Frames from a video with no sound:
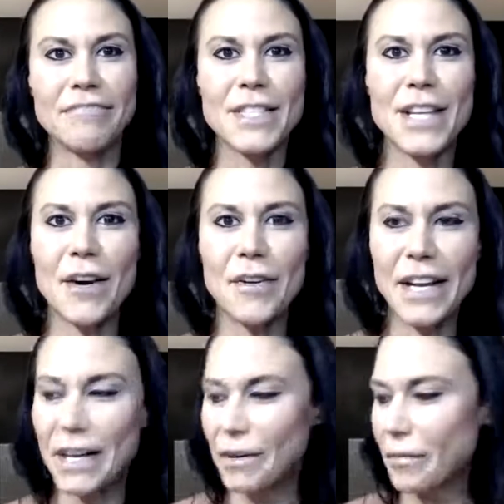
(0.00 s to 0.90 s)
So
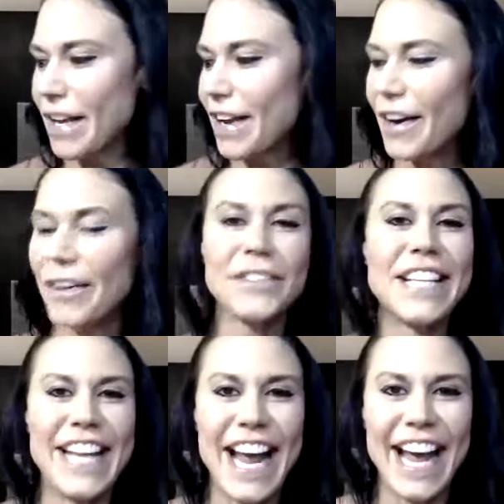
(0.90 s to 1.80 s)
here we go.
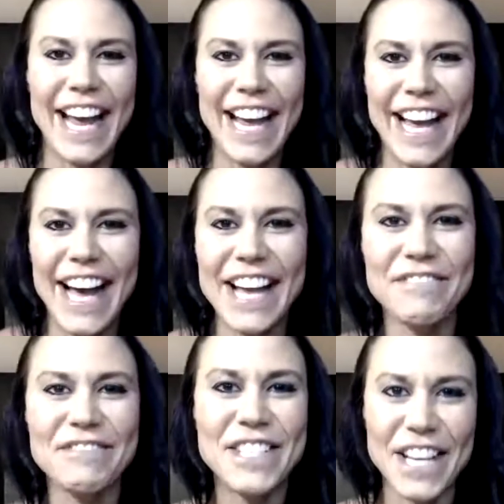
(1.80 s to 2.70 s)
Today, I
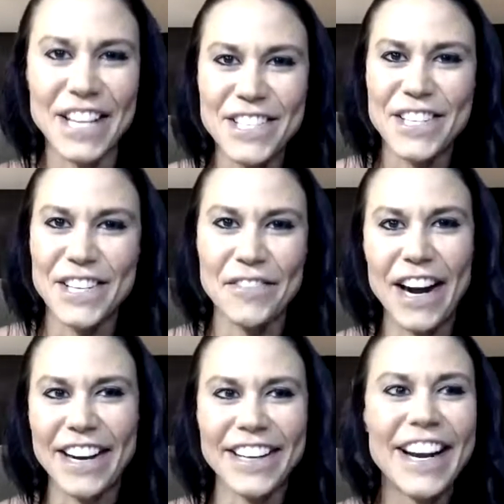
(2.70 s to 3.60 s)
am Jen
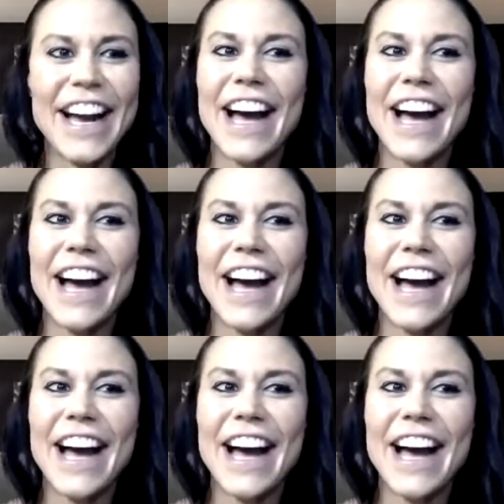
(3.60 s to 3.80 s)
Sugermeyer.